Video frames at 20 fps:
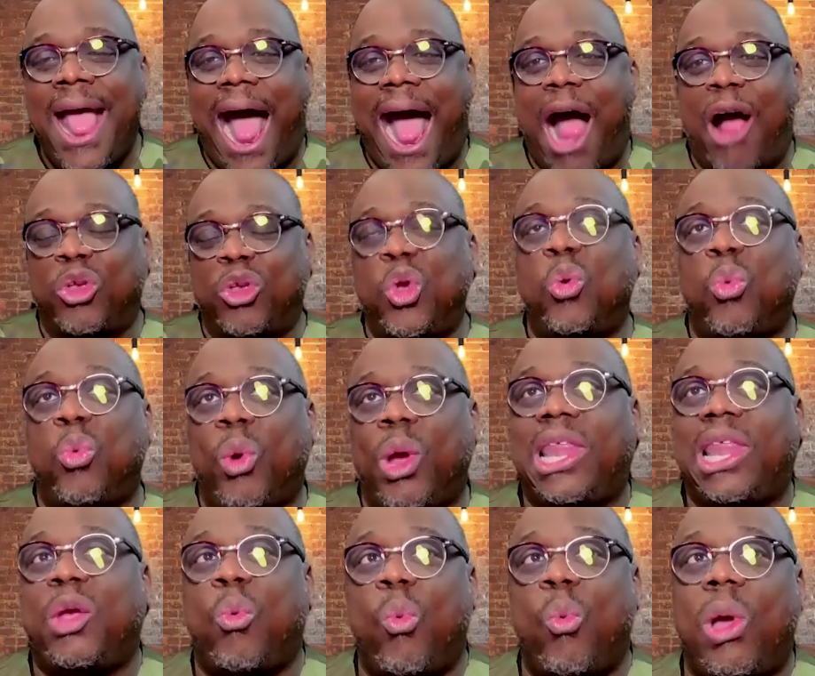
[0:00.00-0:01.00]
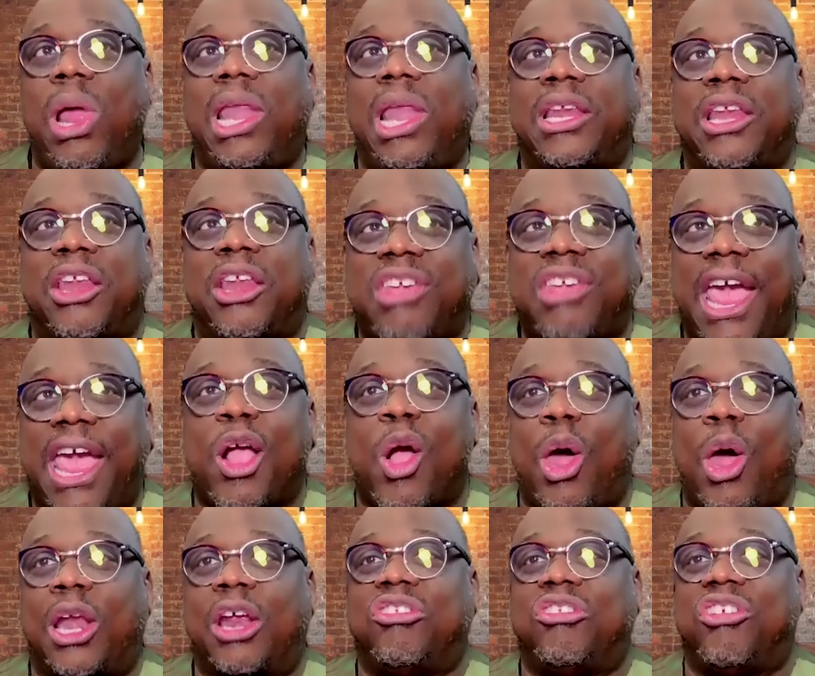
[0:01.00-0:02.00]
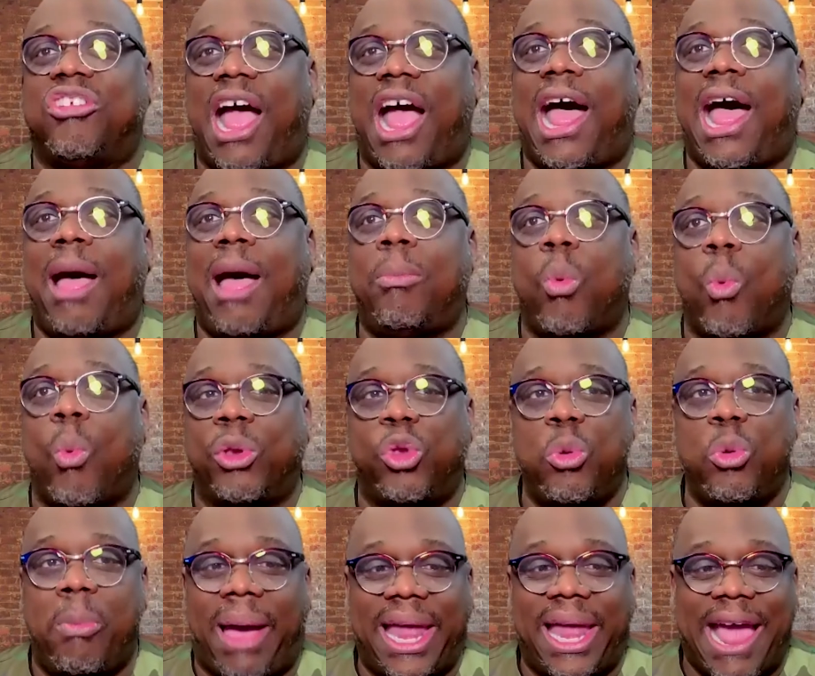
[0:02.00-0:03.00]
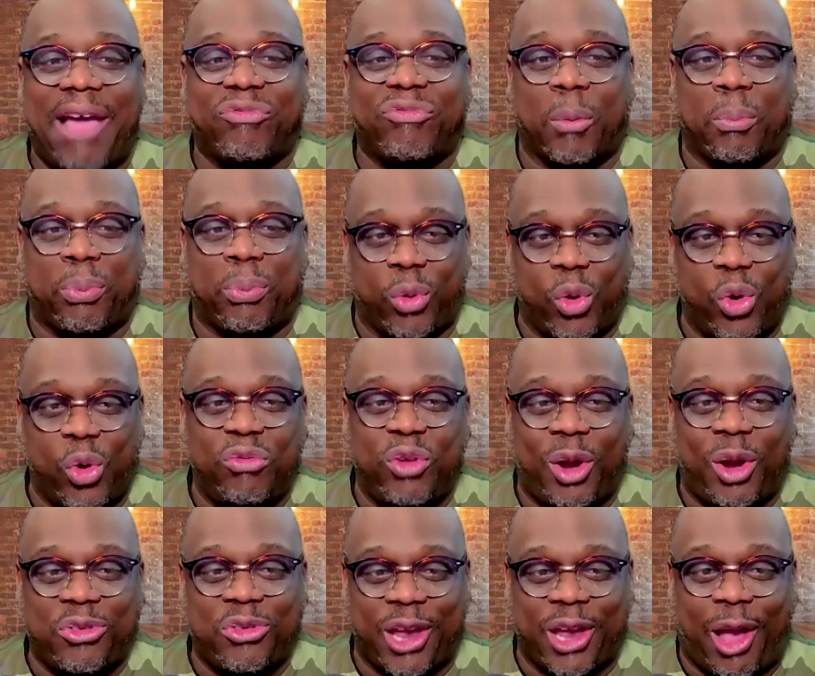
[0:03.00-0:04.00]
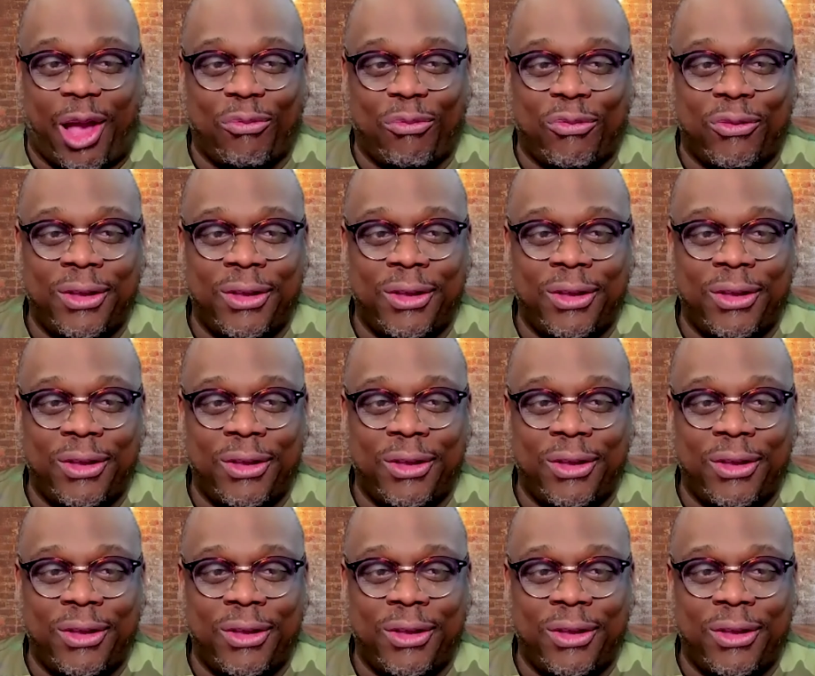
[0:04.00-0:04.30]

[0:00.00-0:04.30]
Are you really willing to take on a job where you might have to prove yourself